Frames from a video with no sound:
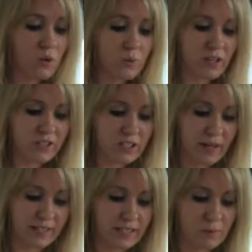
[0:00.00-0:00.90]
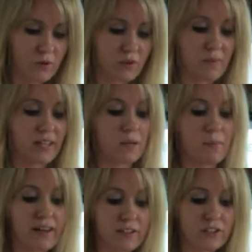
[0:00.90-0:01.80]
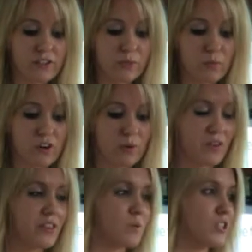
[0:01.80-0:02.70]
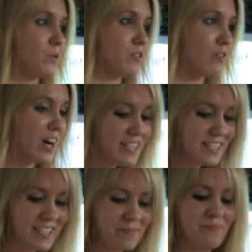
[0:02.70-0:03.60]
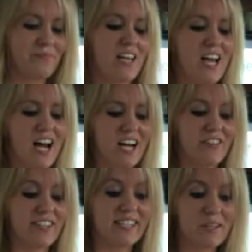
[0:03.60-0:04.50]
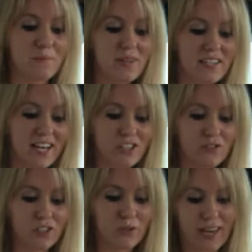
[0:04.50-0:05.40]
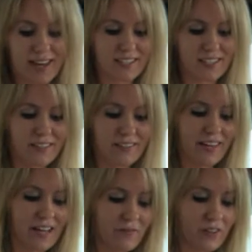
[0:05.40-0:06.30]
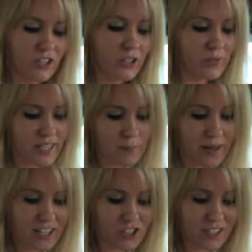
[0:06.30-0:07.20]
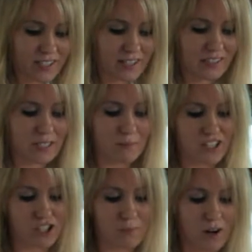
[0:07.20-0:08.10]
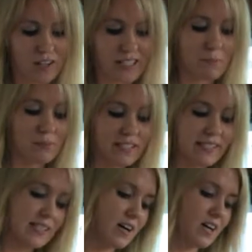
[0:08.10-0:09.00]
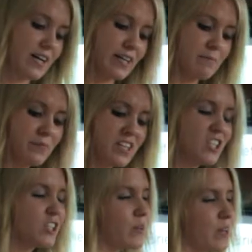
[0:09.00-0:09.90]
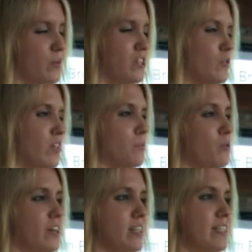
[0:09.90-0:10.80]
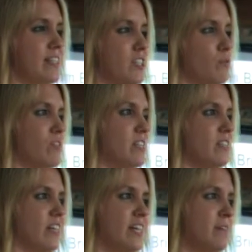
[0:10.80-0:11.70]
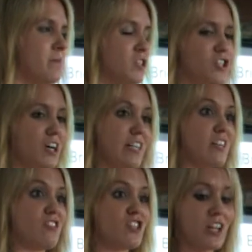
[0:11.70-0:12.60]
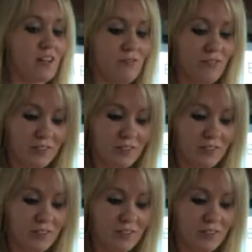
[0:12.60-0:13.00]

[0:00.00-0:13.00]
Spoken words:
We also asked them who their main competitors were and what they were doing right. And they said, Be Natural Uganda. They have very unique packaging styles to match the pocket and please the eye. So again, we knew that the product needed to really shine on the shelf.